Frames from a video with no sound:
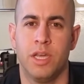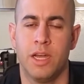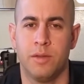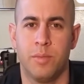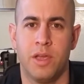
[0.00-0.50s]
You
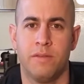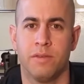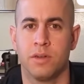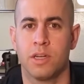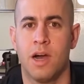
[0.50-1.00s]
had to pay
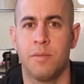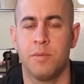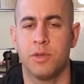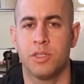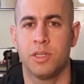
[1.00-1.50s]
for
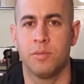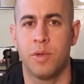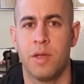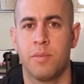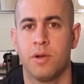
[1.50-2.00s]
copy machine
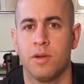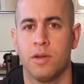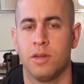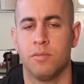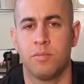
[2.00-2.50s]

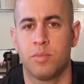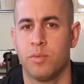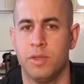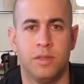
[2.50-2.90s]
paper and